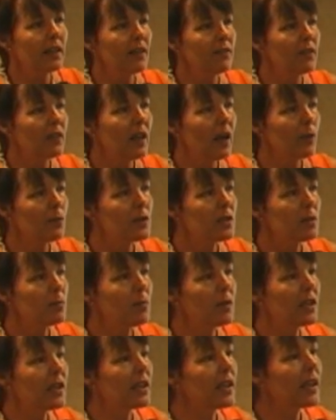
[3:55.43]
eleven, that was the
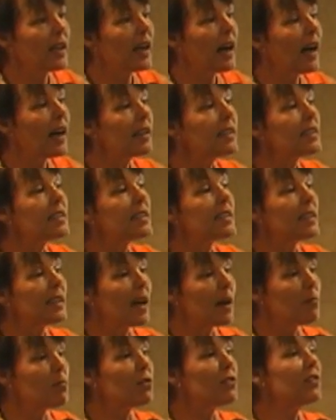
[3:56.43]
beginning. I see
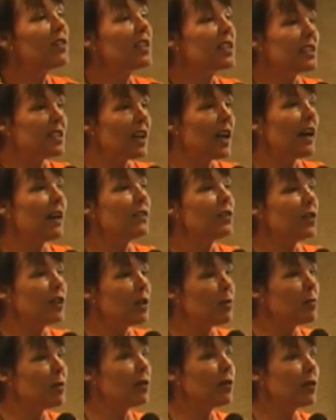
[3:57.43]
that moving into other
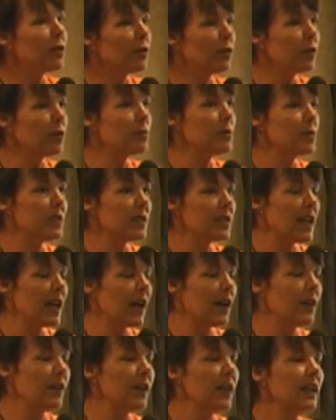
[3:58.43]
immigrant groups
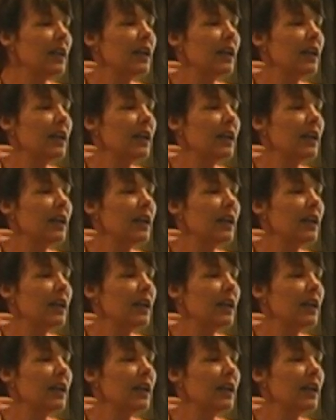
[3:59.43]
now,